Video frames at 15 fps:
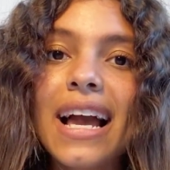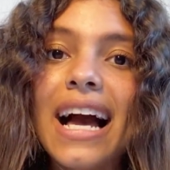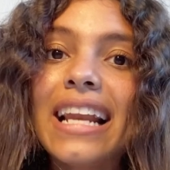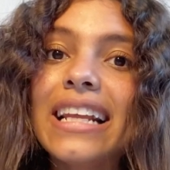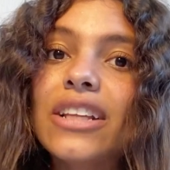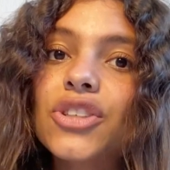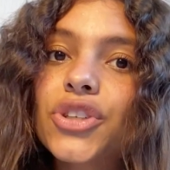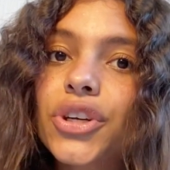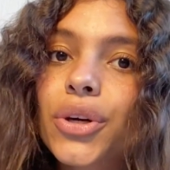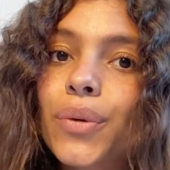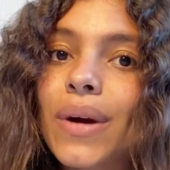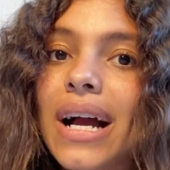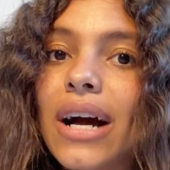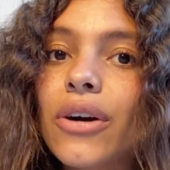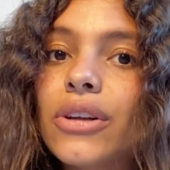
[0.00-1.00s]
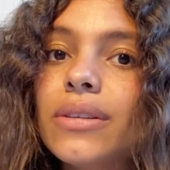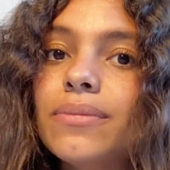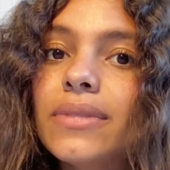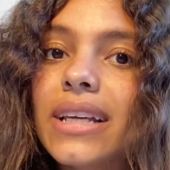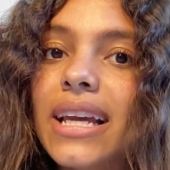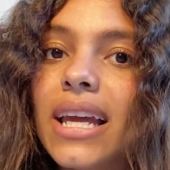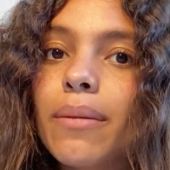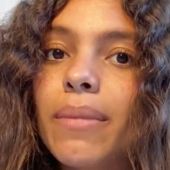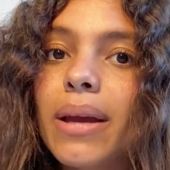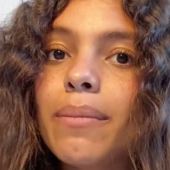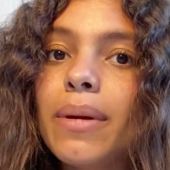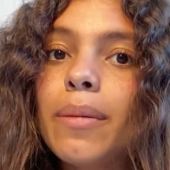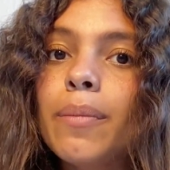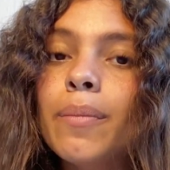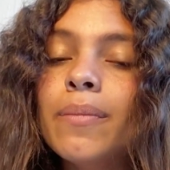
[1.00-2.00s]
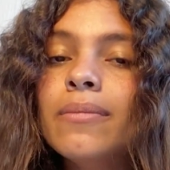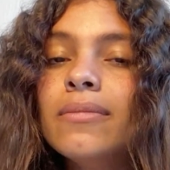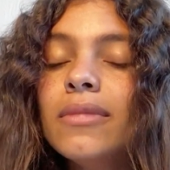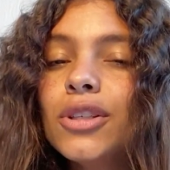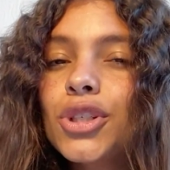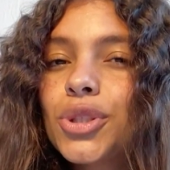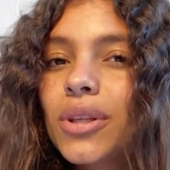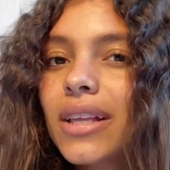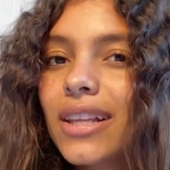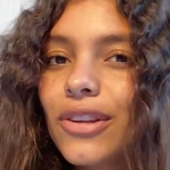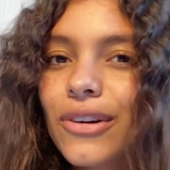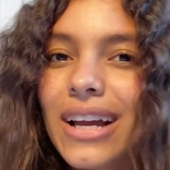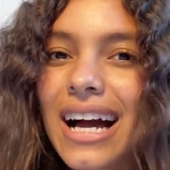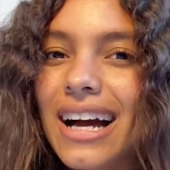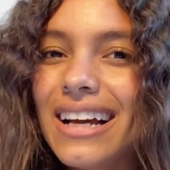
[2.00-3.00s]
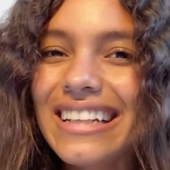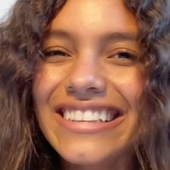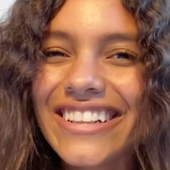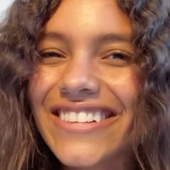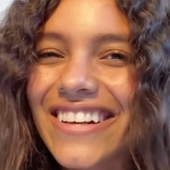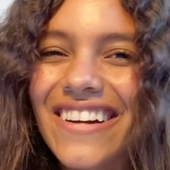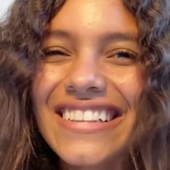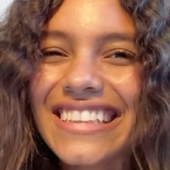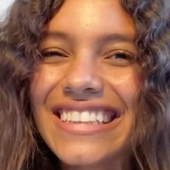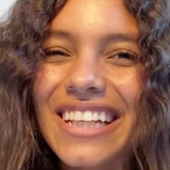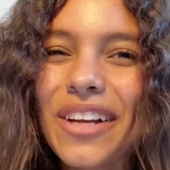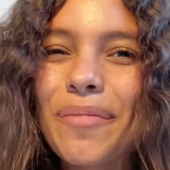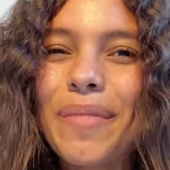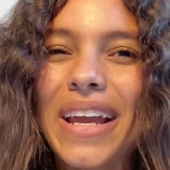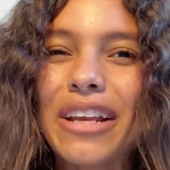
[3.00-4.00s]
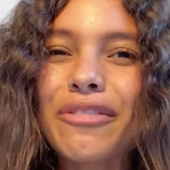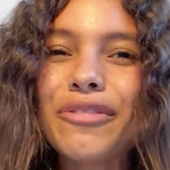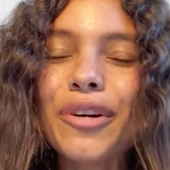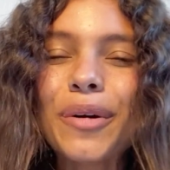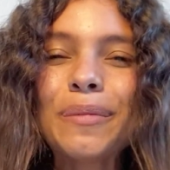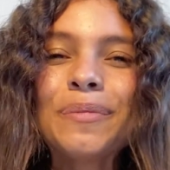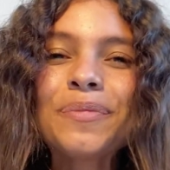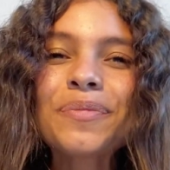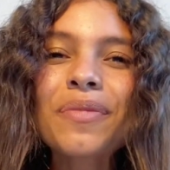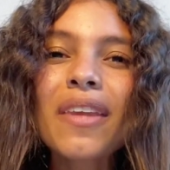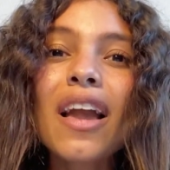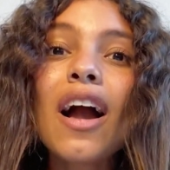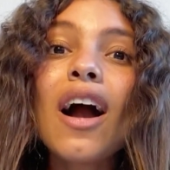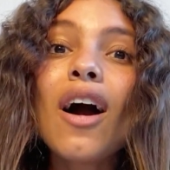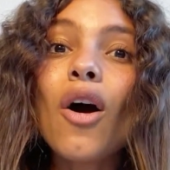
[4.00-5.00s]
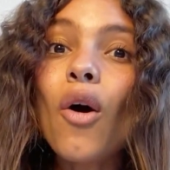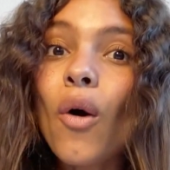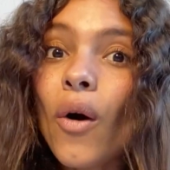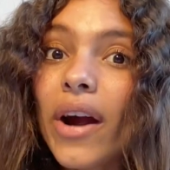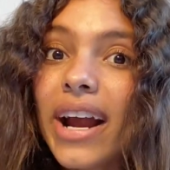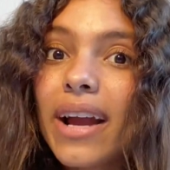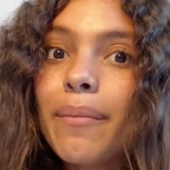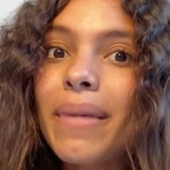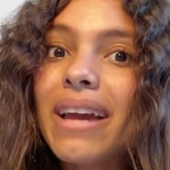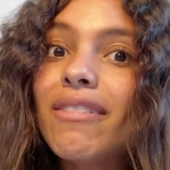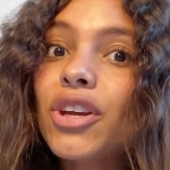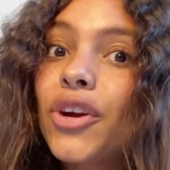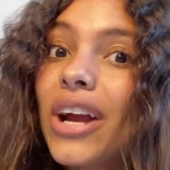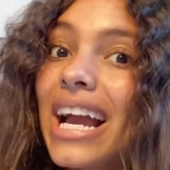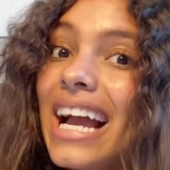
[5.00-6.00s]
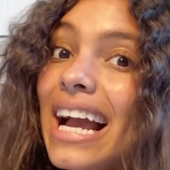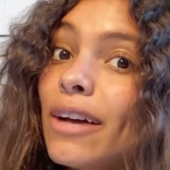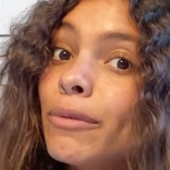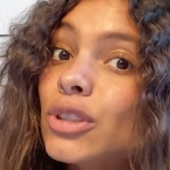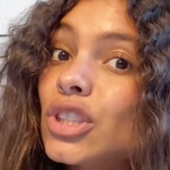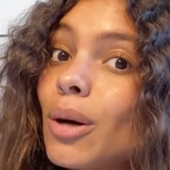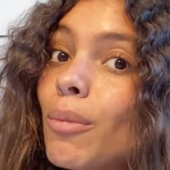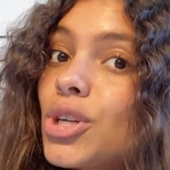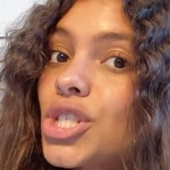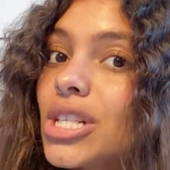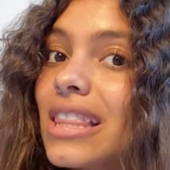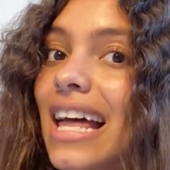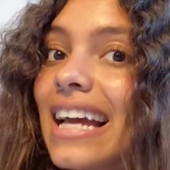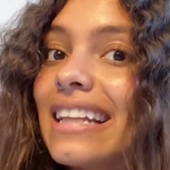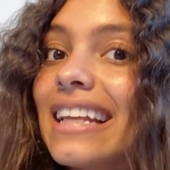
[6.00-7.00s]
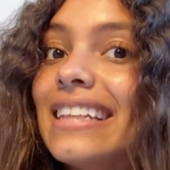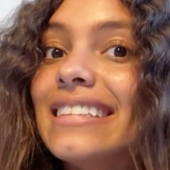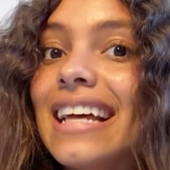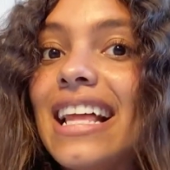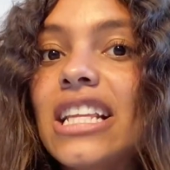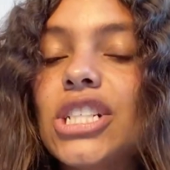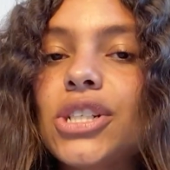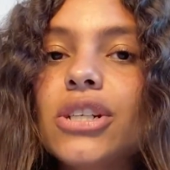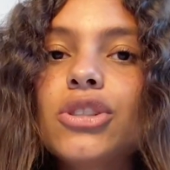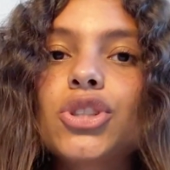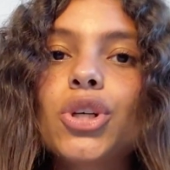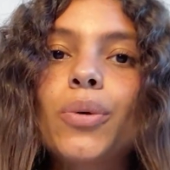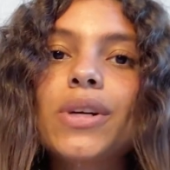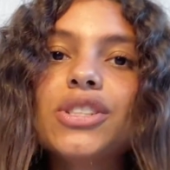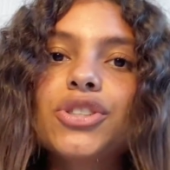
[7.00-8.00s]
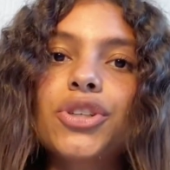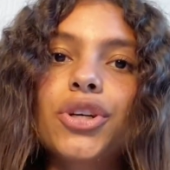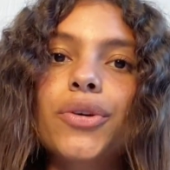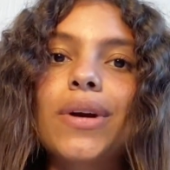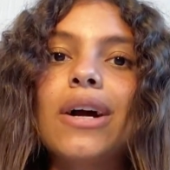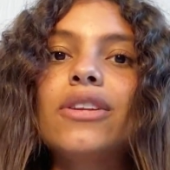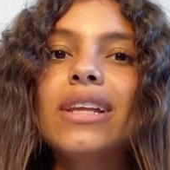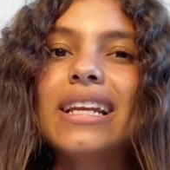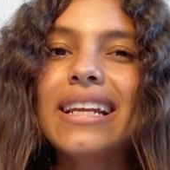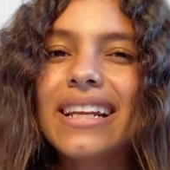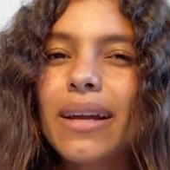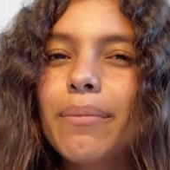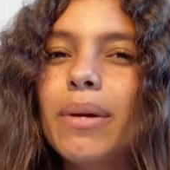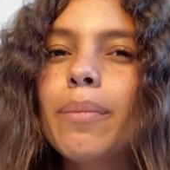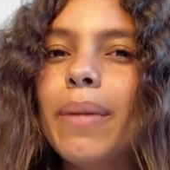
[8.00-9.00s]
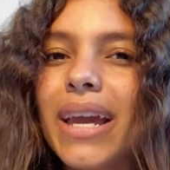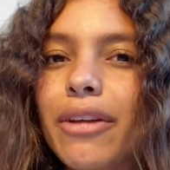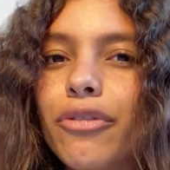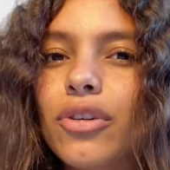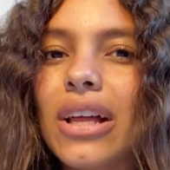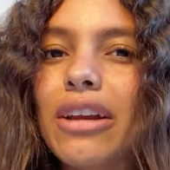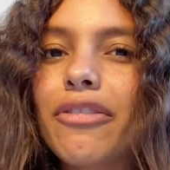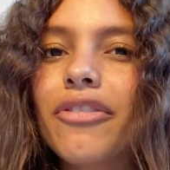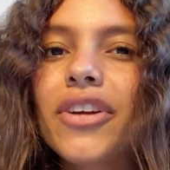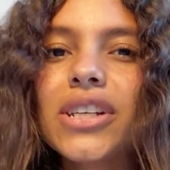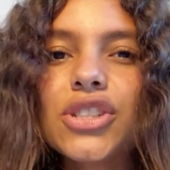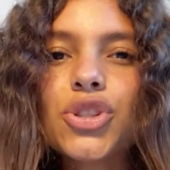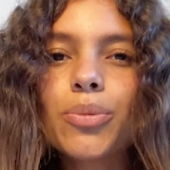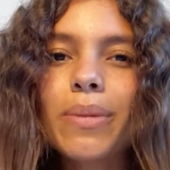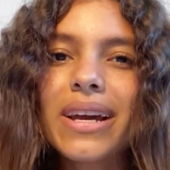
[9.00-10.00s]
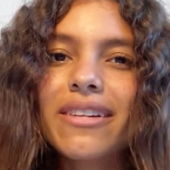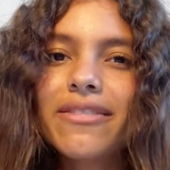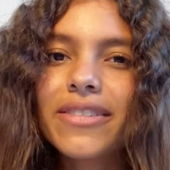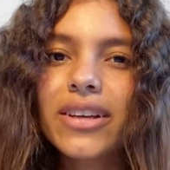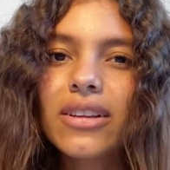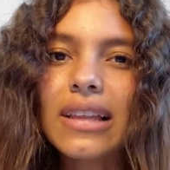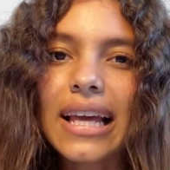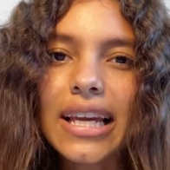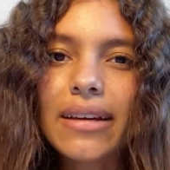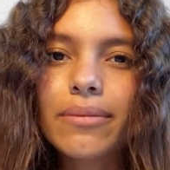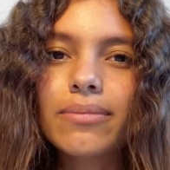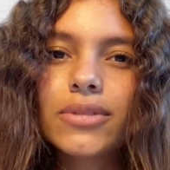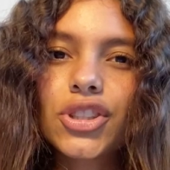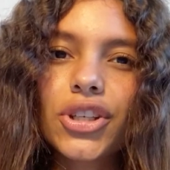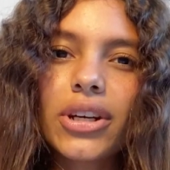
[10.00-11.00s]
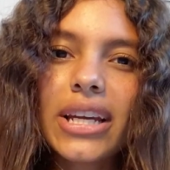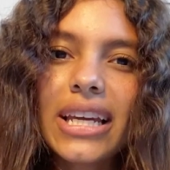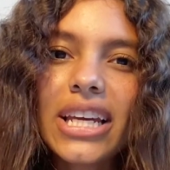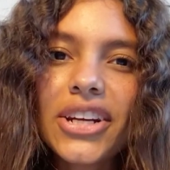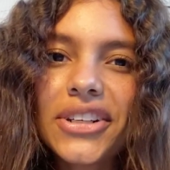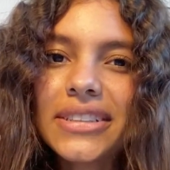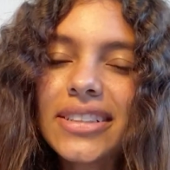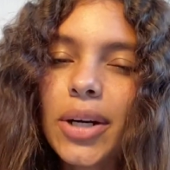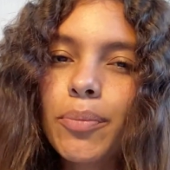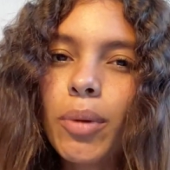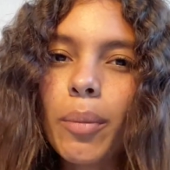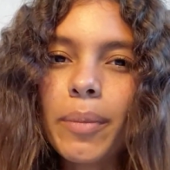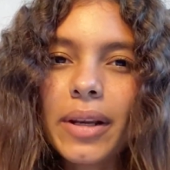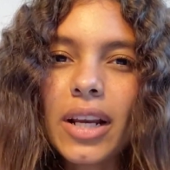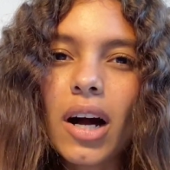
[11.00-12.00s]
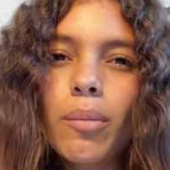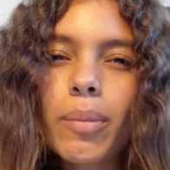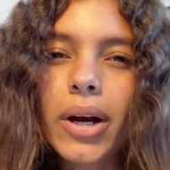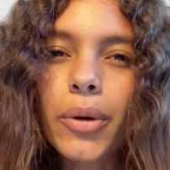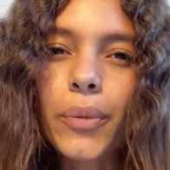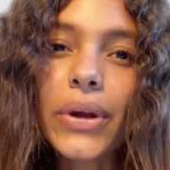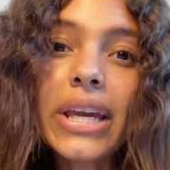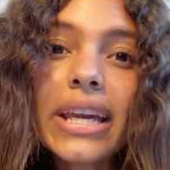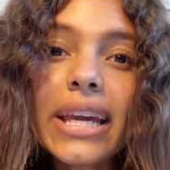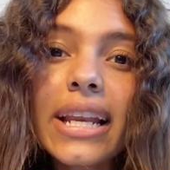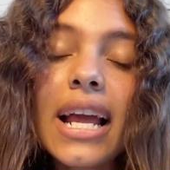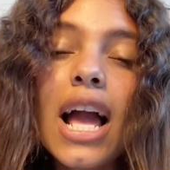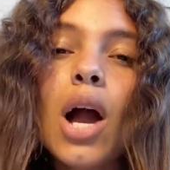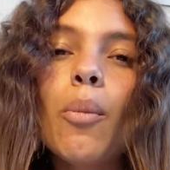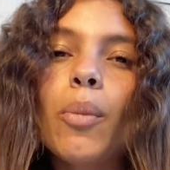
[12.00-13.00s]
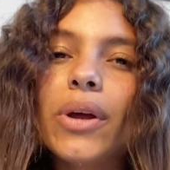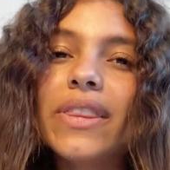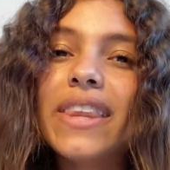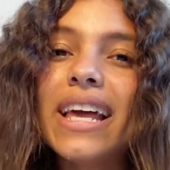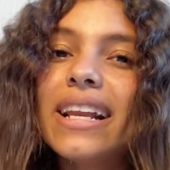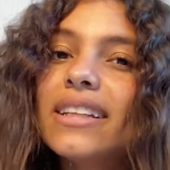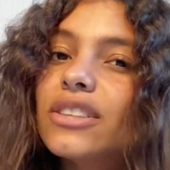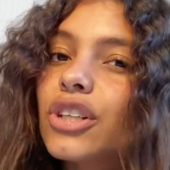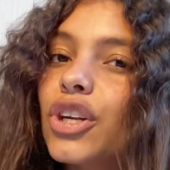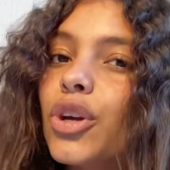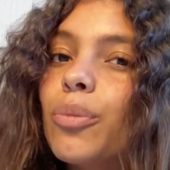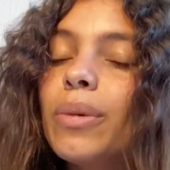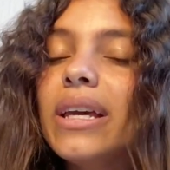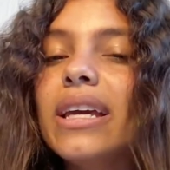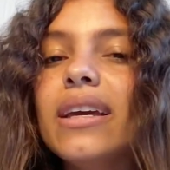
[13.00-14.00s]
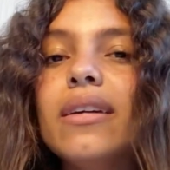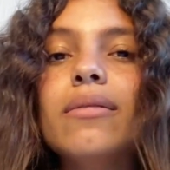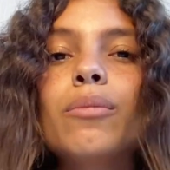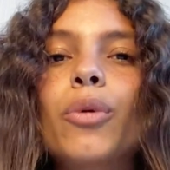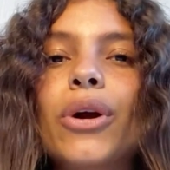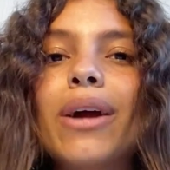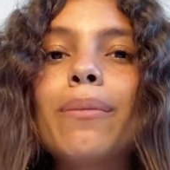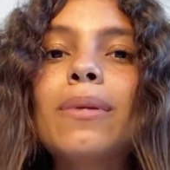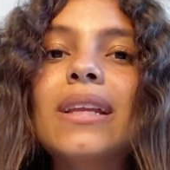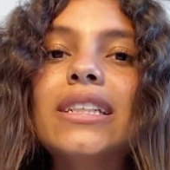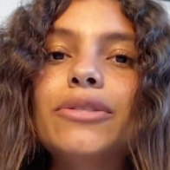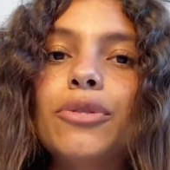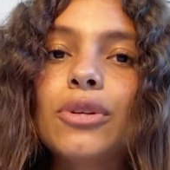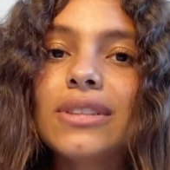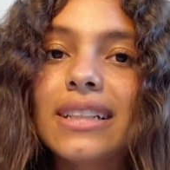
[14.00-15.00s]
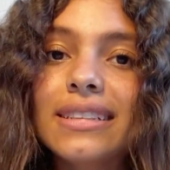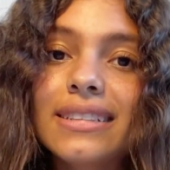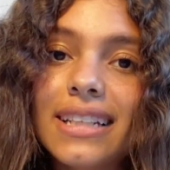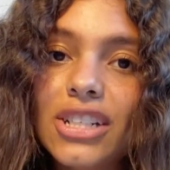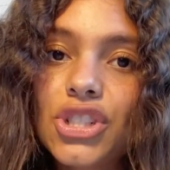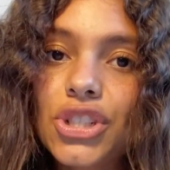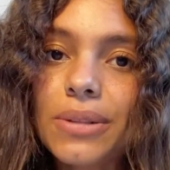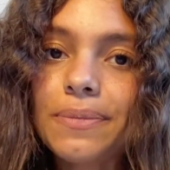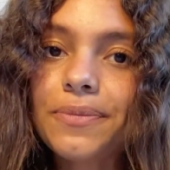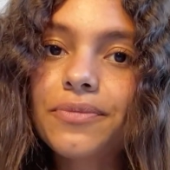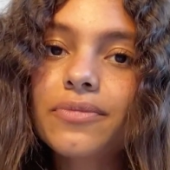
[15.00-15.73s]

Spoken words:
And in your crown, it may be, usually in the crown it's not painful, or maybe so much light is entering towards your crown that it can be painful at first. You might feel like your ears are popping up or ringing, but then it's going to be more a blissful sensation.